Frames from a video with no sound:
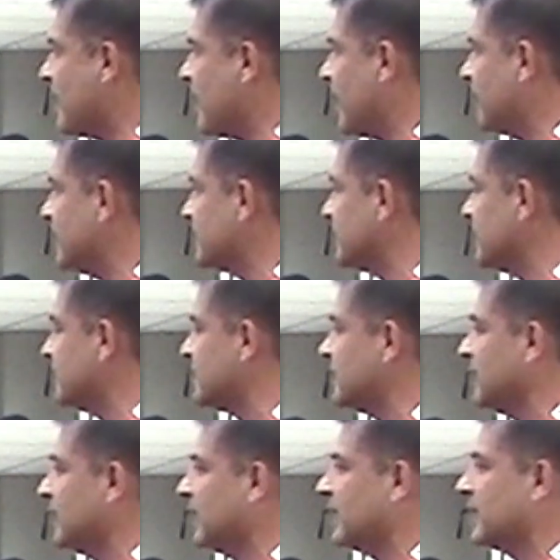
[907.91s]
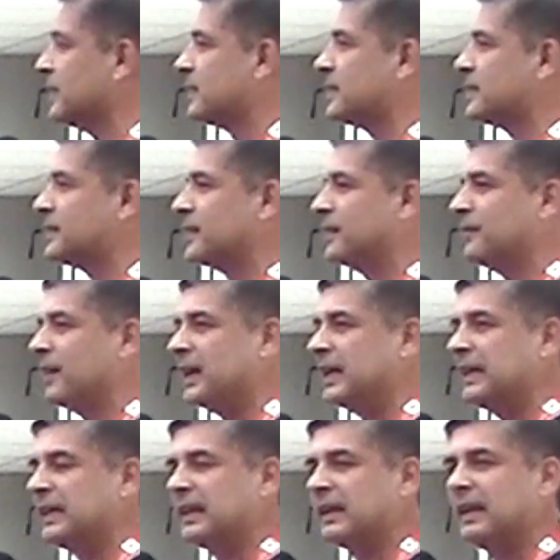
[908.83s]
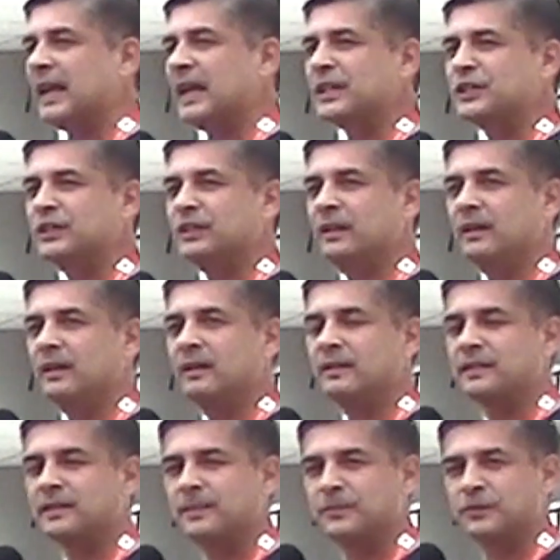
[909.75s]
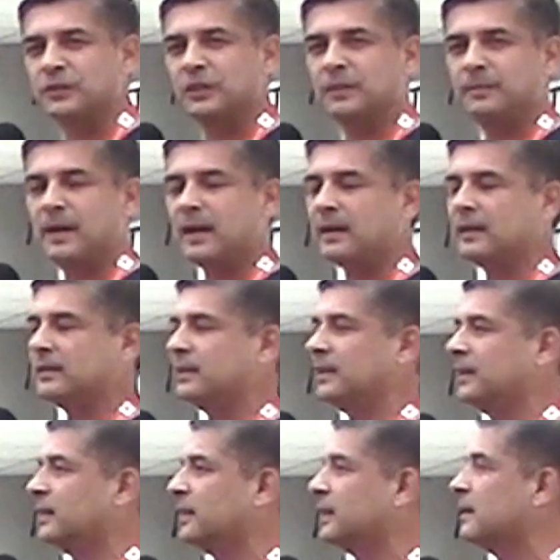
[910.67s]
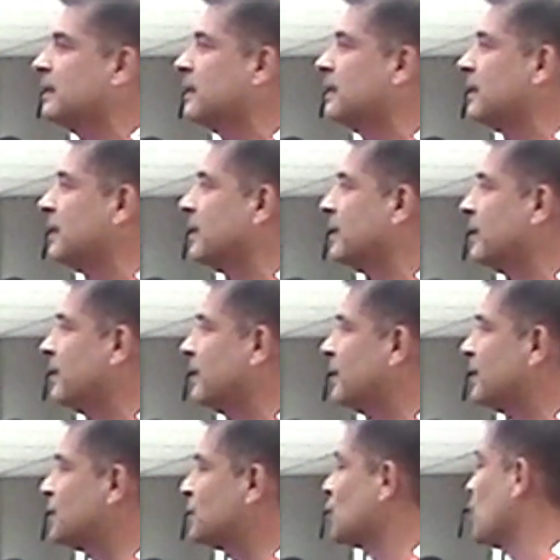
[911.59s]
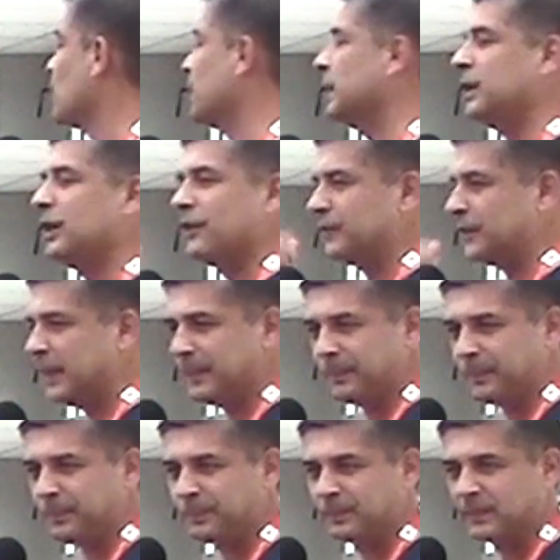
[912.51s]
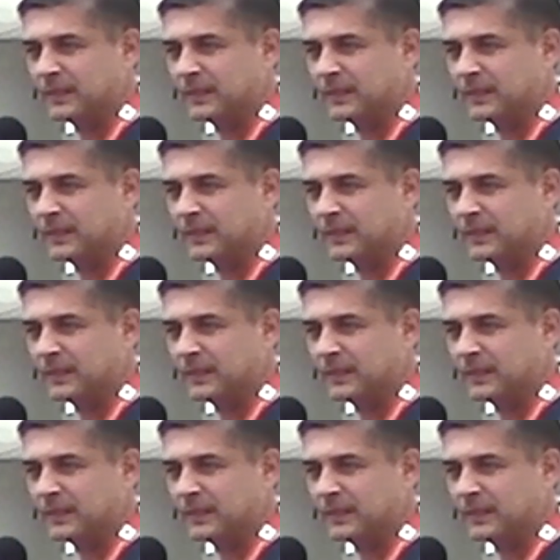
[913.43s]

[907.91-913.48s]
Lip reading: ICCS, Seva International, Saumitra Bharati, so many of them.